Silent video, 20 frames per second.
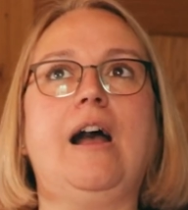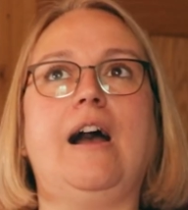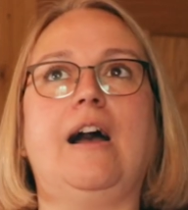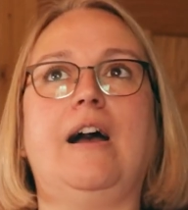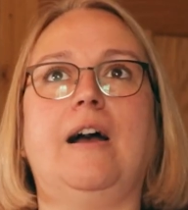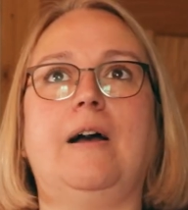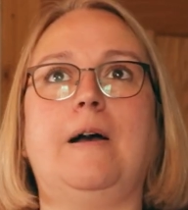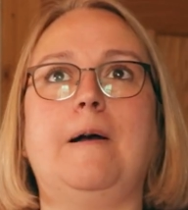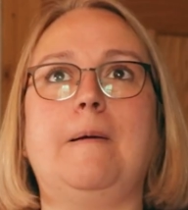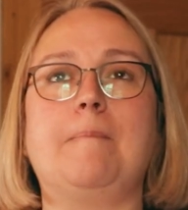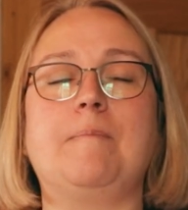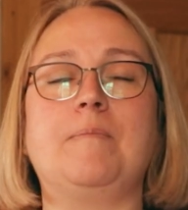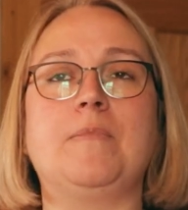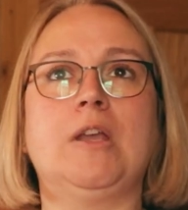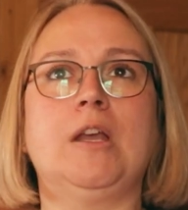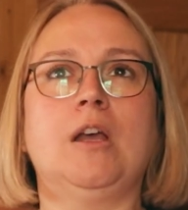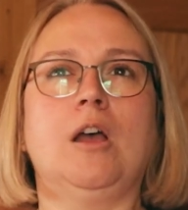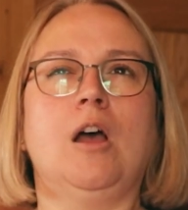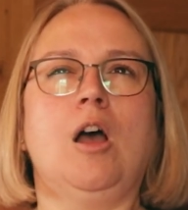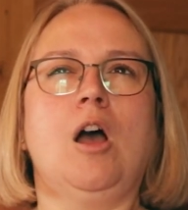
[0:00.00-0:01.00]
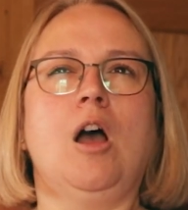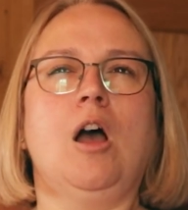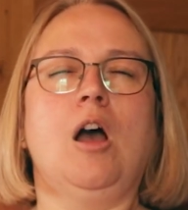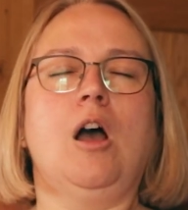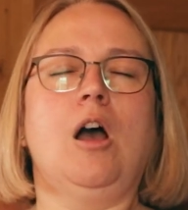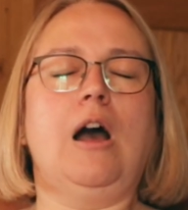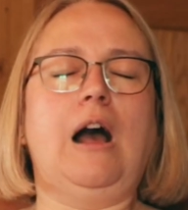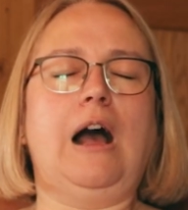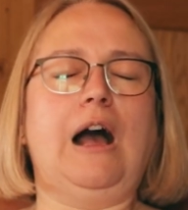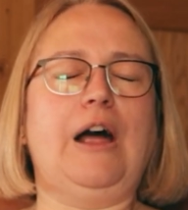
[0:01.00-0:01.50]
I
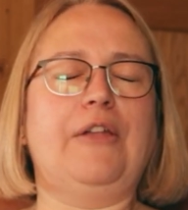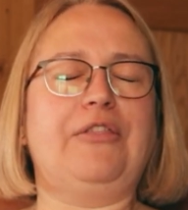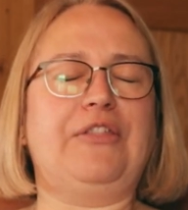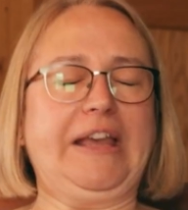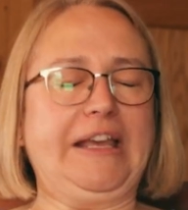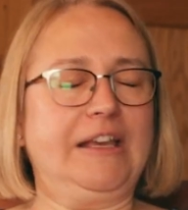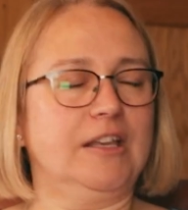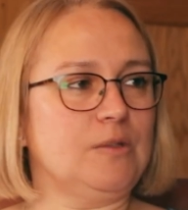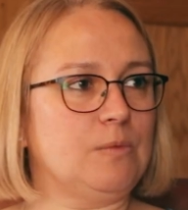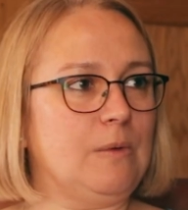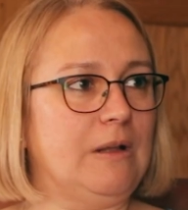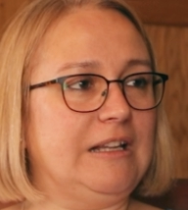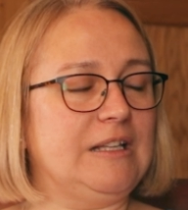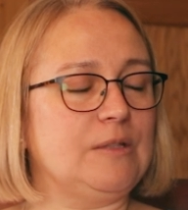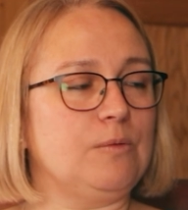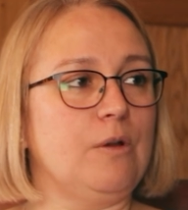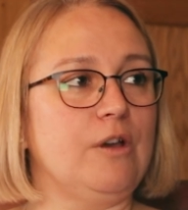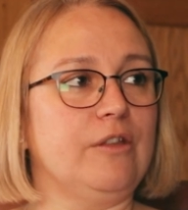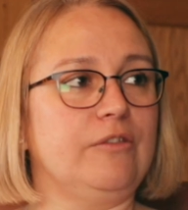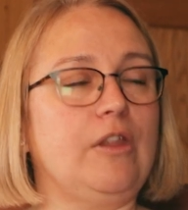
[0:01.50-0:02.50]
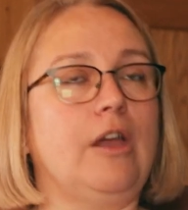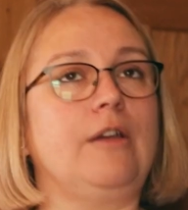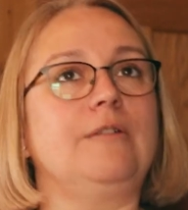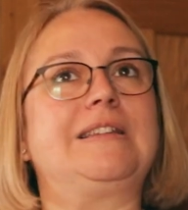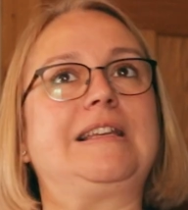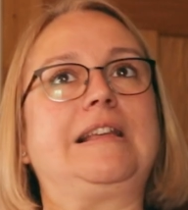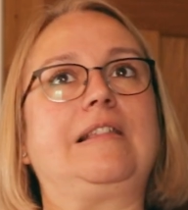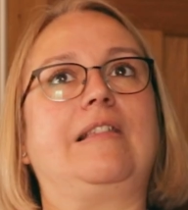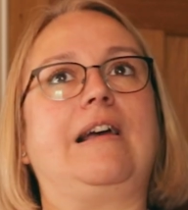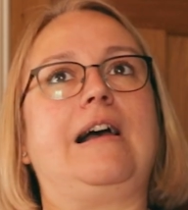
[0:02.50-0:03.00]
think as well it's worth
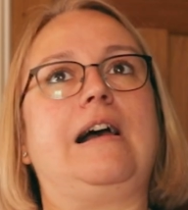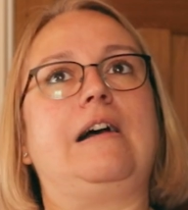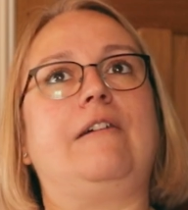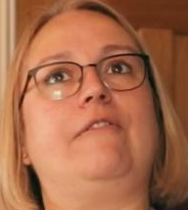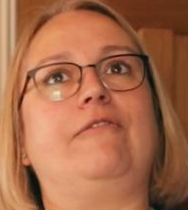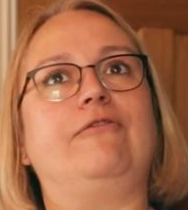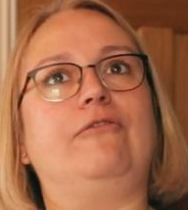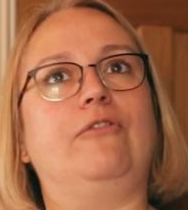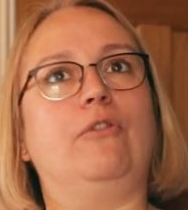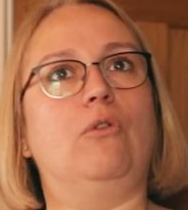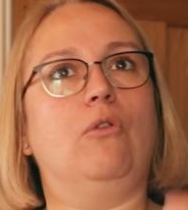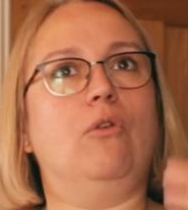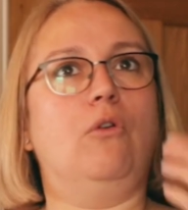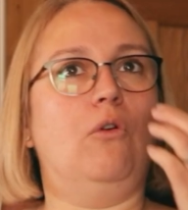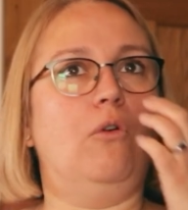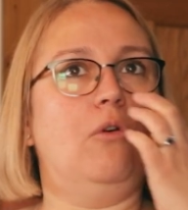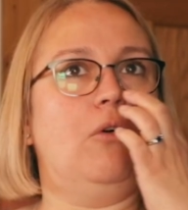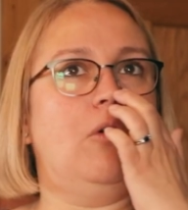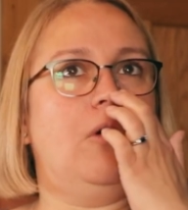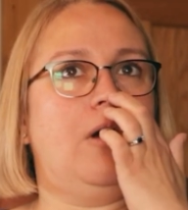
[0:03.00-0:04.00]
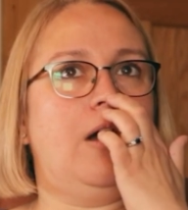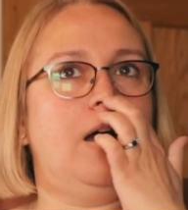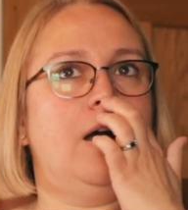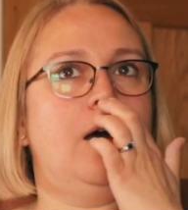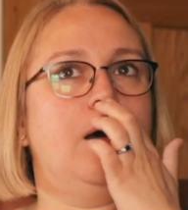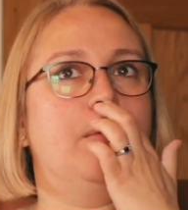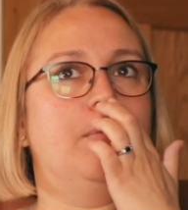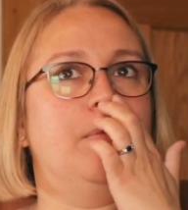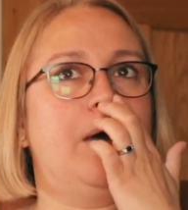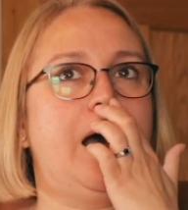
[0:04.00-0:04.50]
noting that for
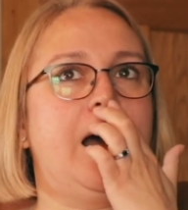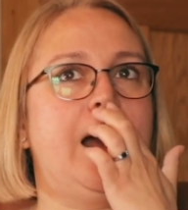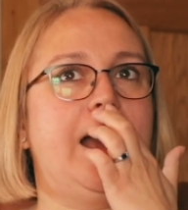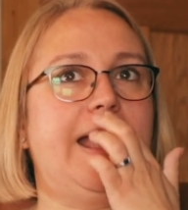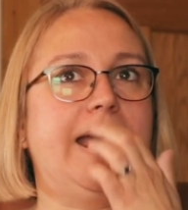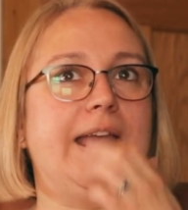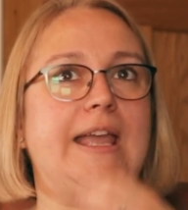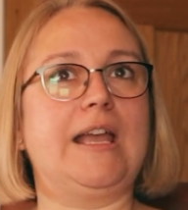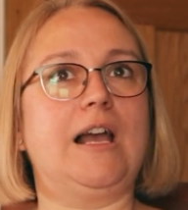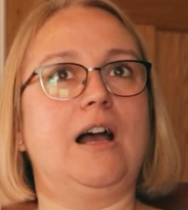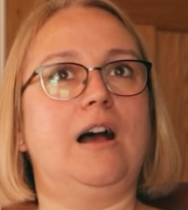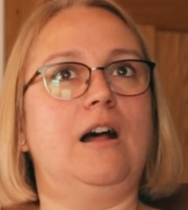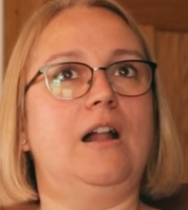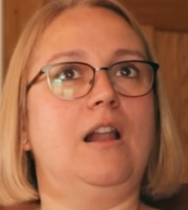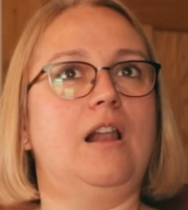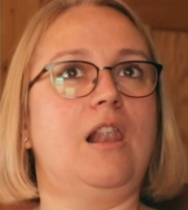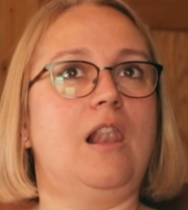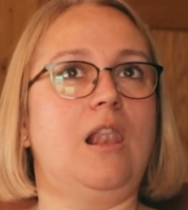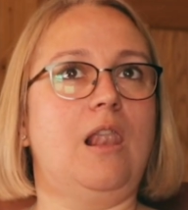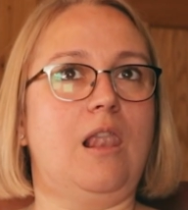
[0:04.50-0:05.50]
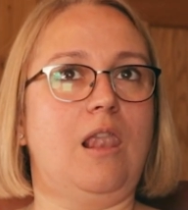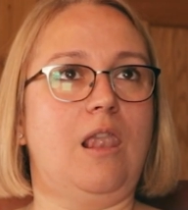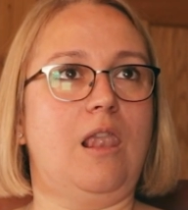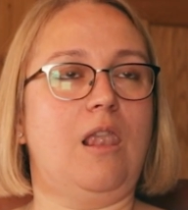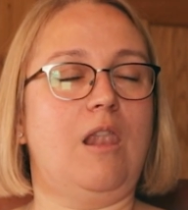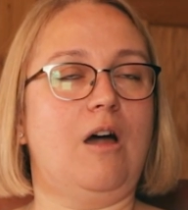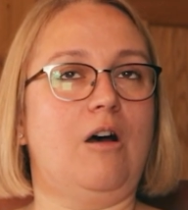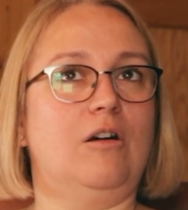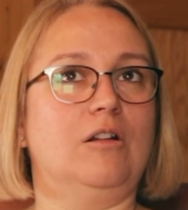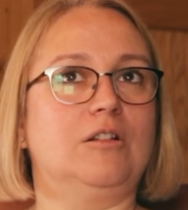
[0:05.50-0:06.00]
a
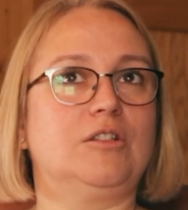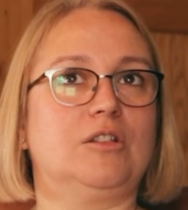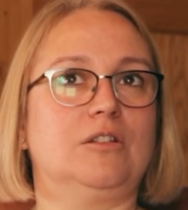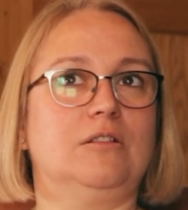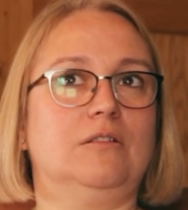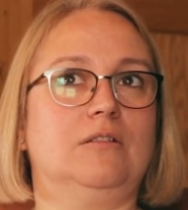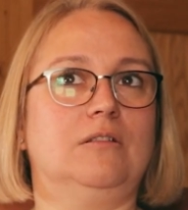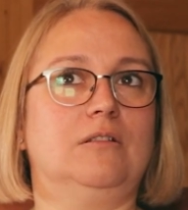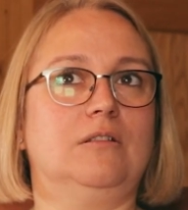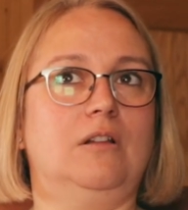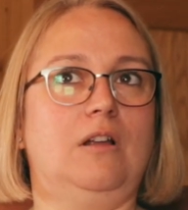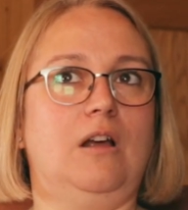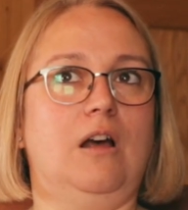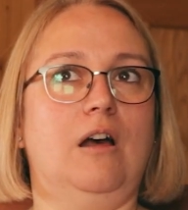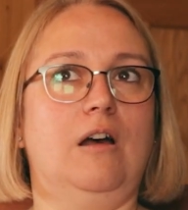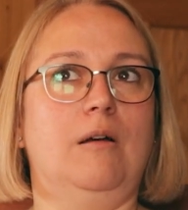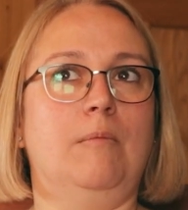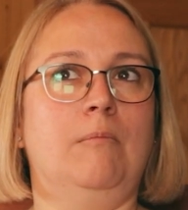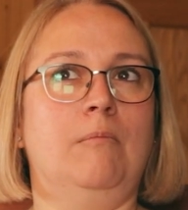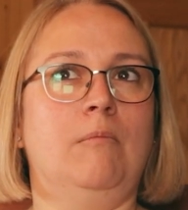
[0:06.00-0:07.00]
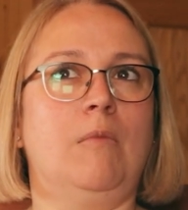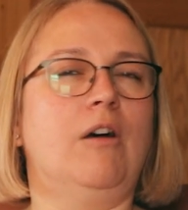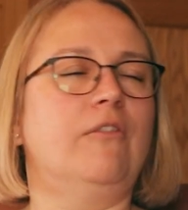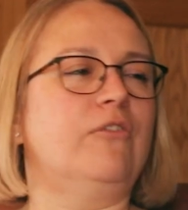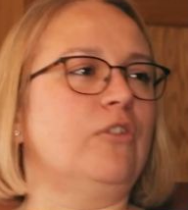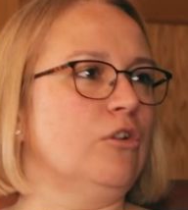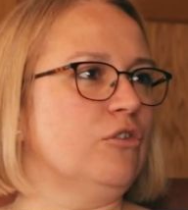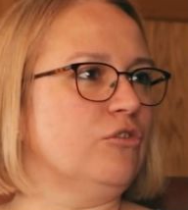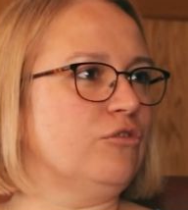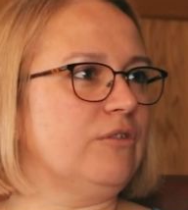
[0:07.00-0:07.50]
lot
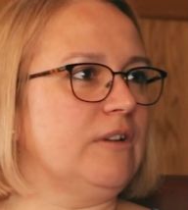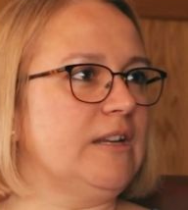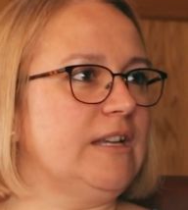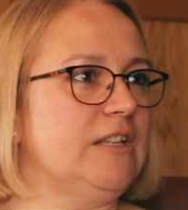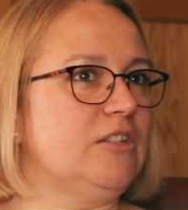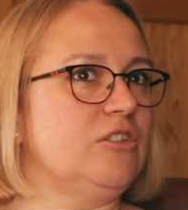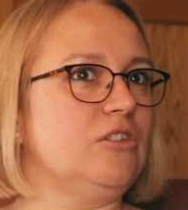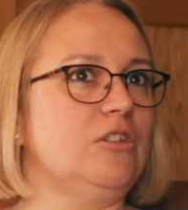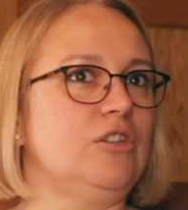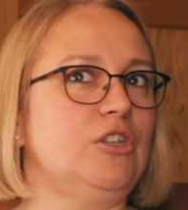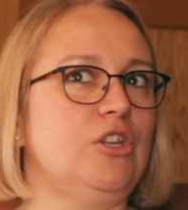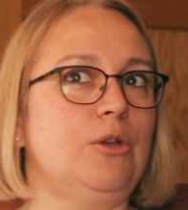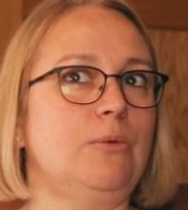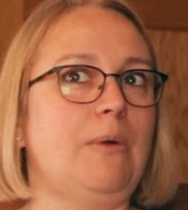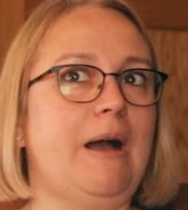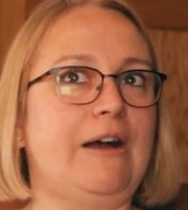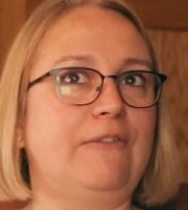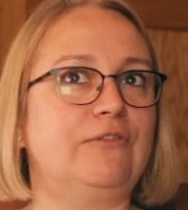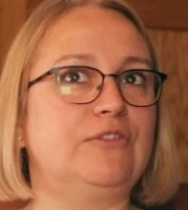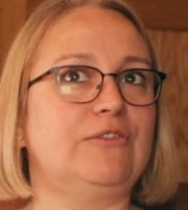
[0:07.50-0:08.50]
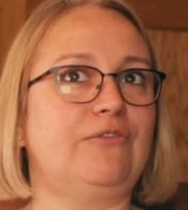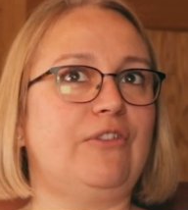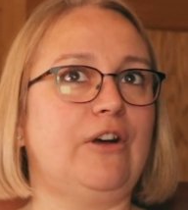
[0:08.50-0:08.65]
of countries you have to